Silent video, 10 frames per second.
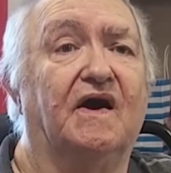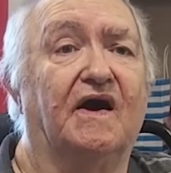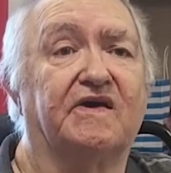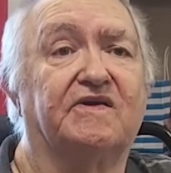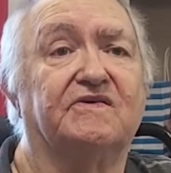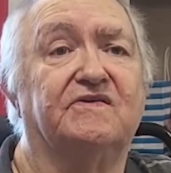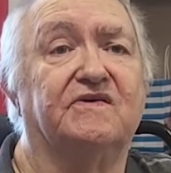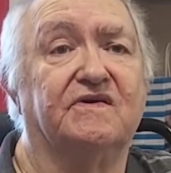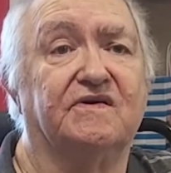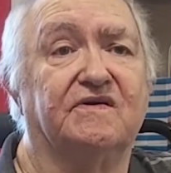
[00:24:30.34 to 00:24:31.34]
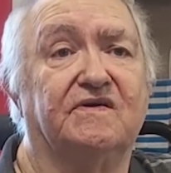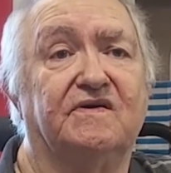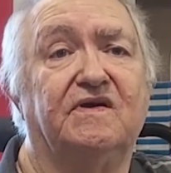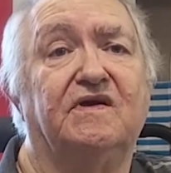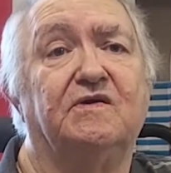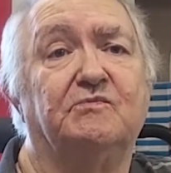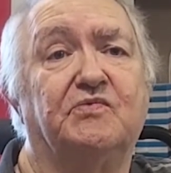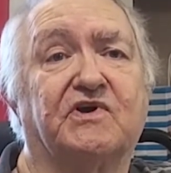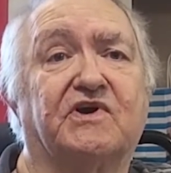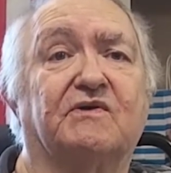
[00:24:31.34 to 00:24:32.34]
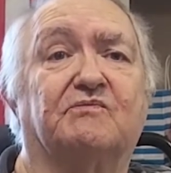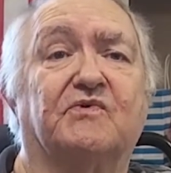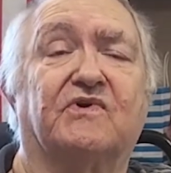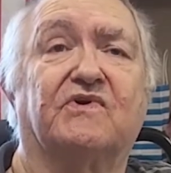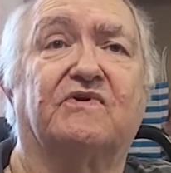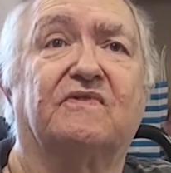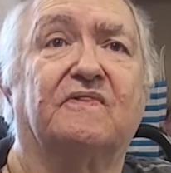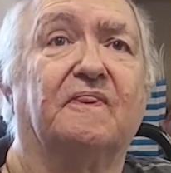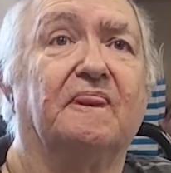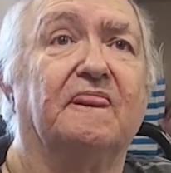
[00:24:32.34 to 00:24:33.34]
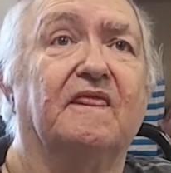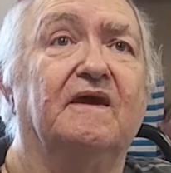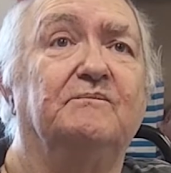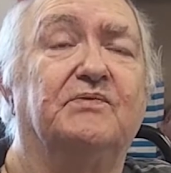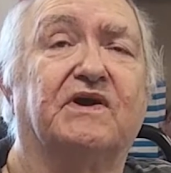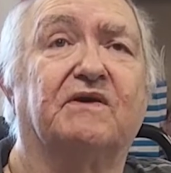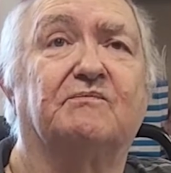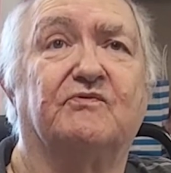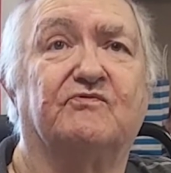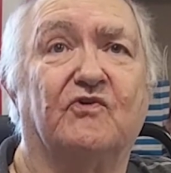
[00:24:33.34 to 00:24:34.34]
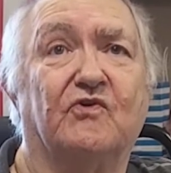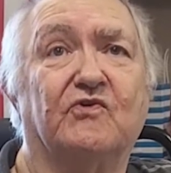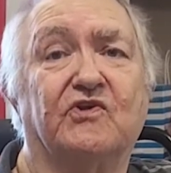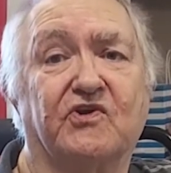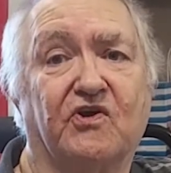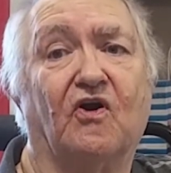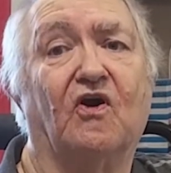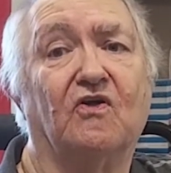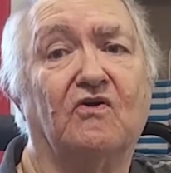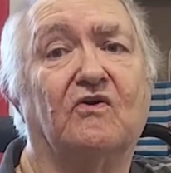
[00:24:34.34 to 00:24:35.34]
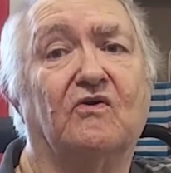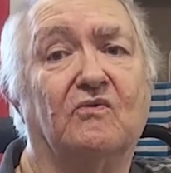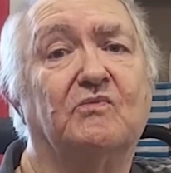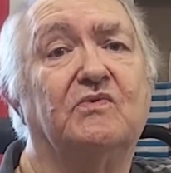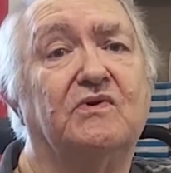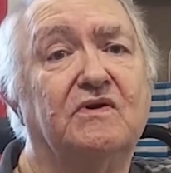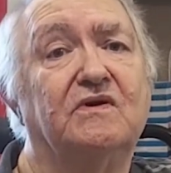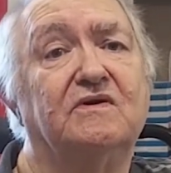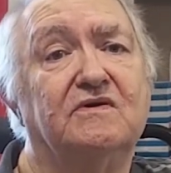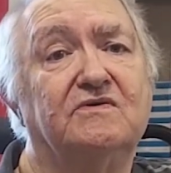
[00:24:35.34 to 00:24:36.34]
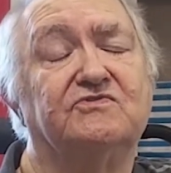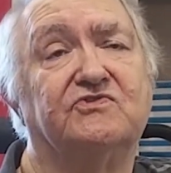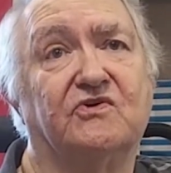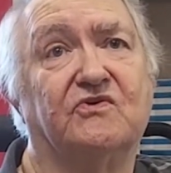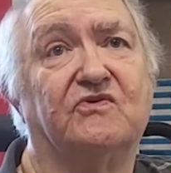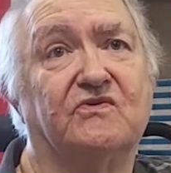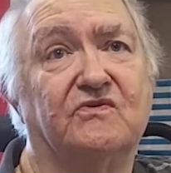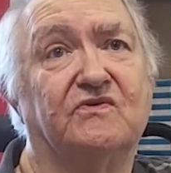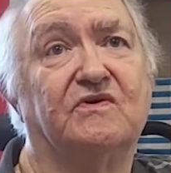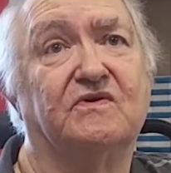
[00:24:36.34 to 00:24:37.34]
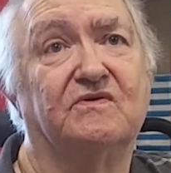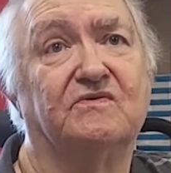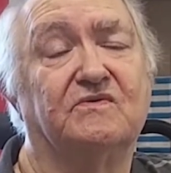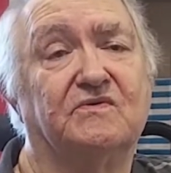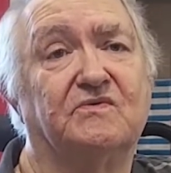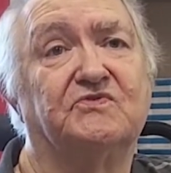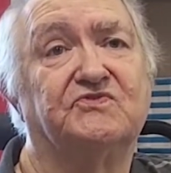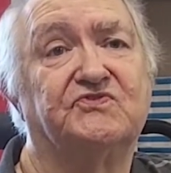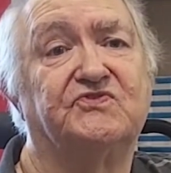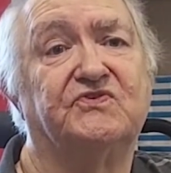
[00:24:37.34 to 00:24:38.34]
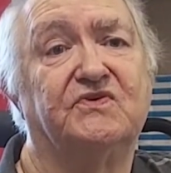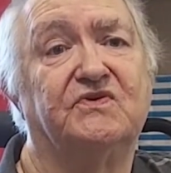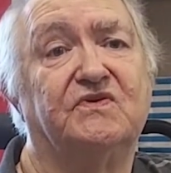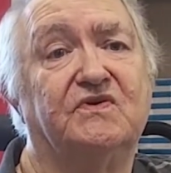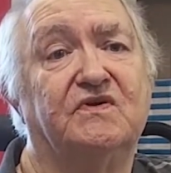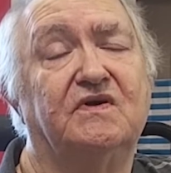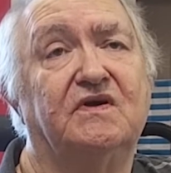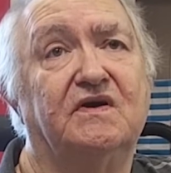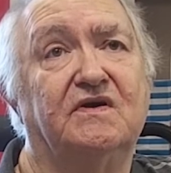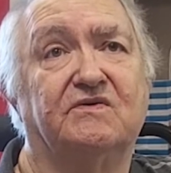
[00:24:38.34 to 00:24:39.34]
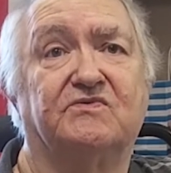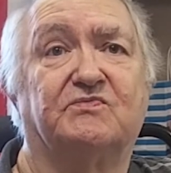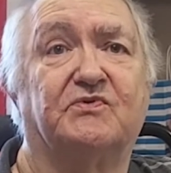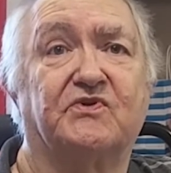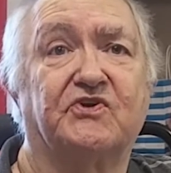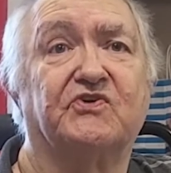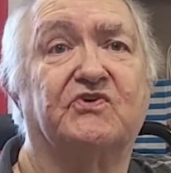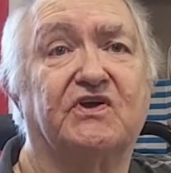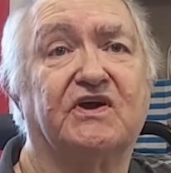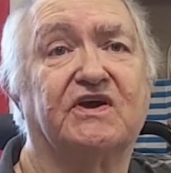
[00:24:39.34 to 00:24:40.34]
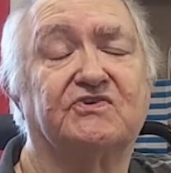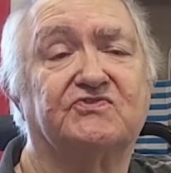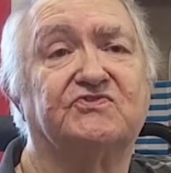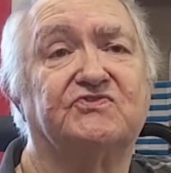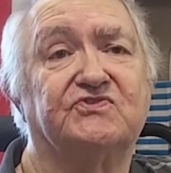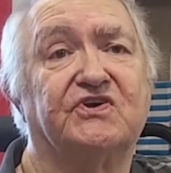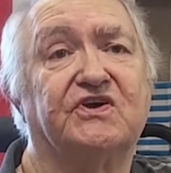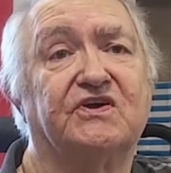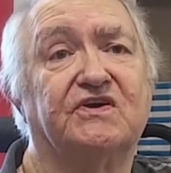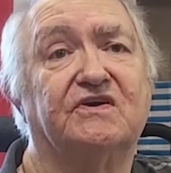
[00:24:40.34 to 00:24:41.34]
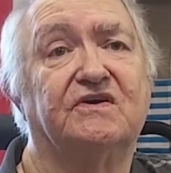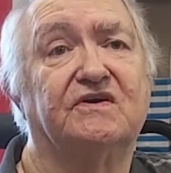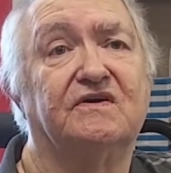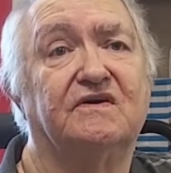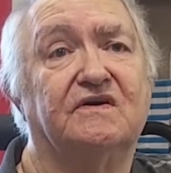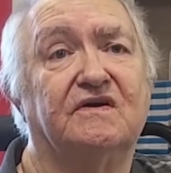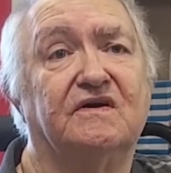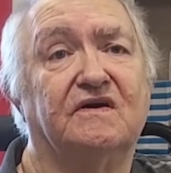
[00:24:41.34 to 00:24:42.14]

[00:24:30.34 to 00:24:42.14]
I could uh, pick up a pick up a phone and call home, so uh, it was it was pretty good, I guess you'd say.